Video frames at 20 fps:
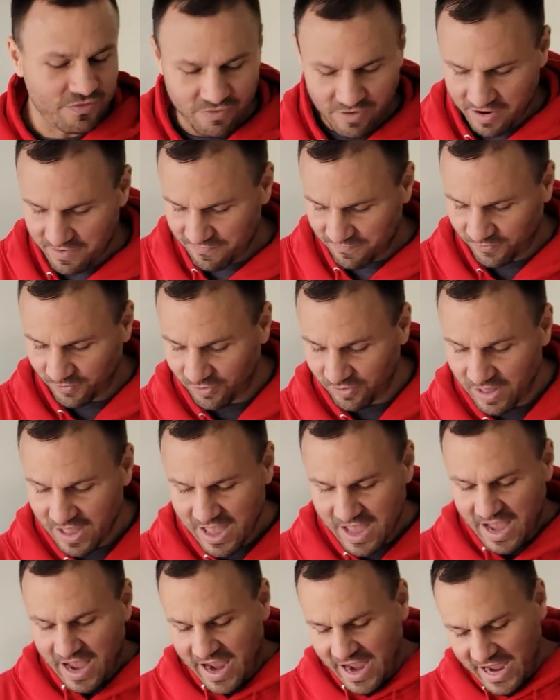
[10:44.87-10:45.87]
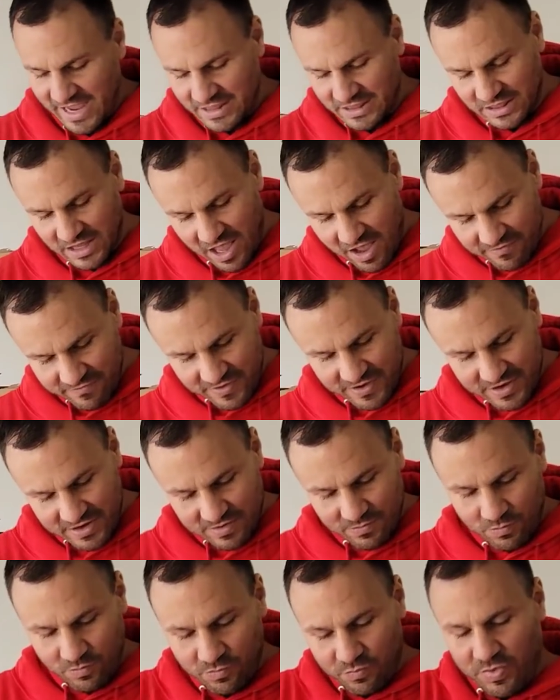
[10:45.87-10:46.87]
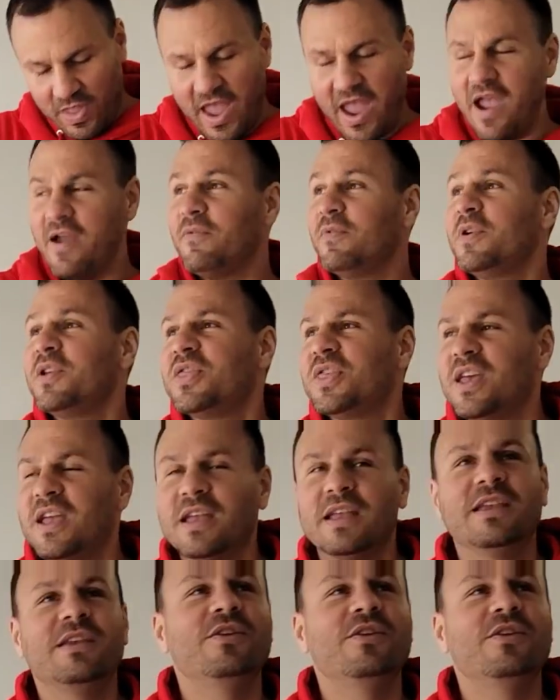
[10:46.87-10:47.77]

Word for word: grateful and love it everything.